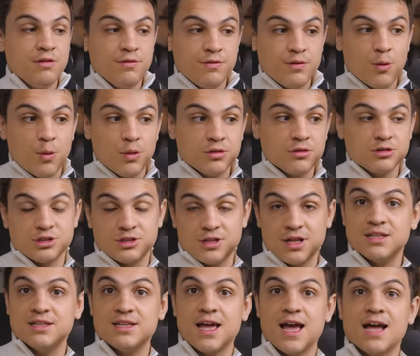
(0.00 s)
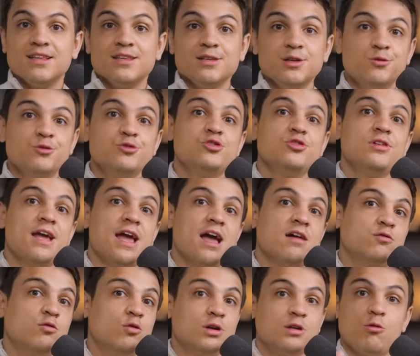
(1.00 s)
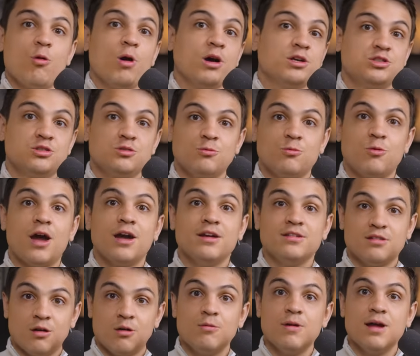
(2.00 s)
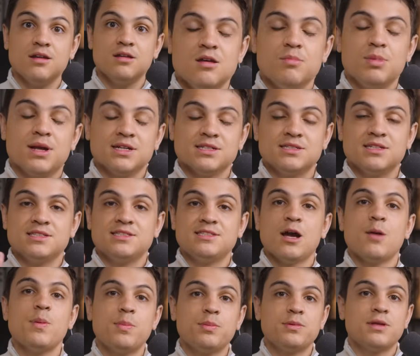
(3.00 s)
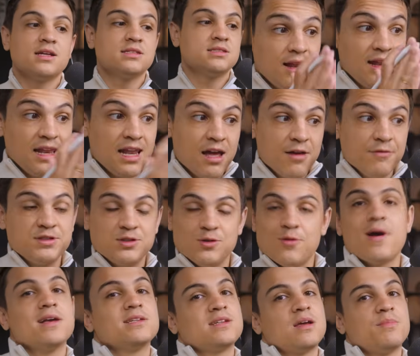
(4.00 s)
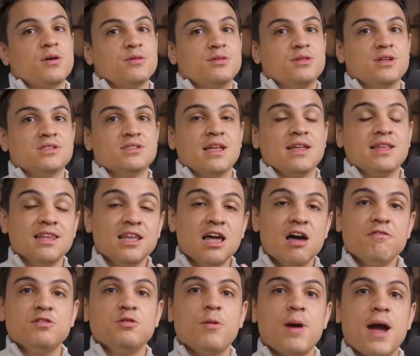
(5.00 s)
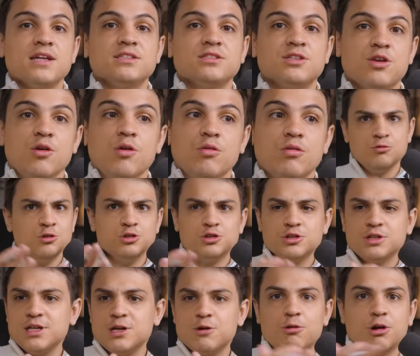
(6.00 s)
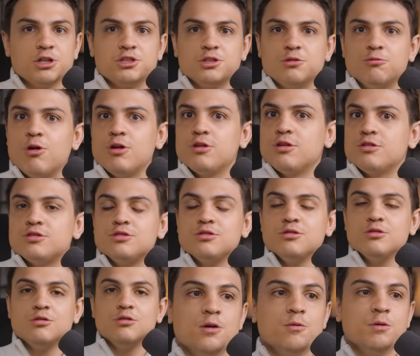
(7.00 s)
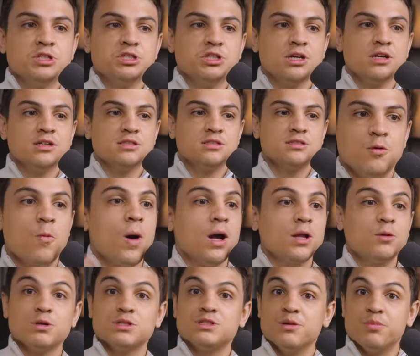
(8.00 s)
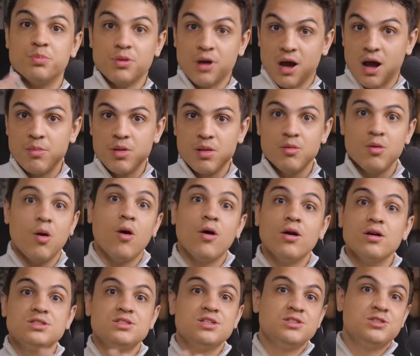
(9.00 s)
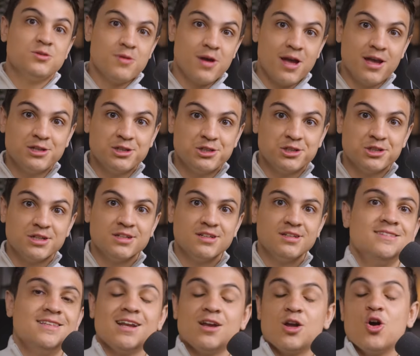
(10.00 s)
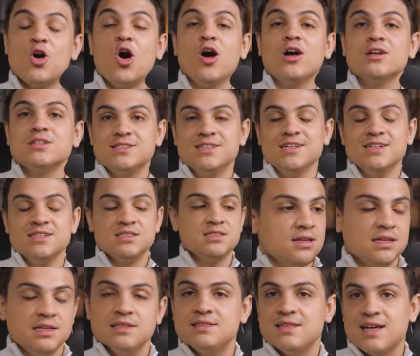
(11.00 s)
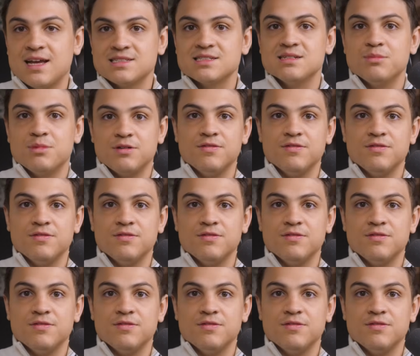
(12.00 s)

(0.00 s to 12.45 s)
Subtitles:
If you understand that, you usually have one question right already, because the CellPIP test loves to ask about this. They love to ask you, usually in question 1 or 2, which is, what was the problem or situation that caused this in task number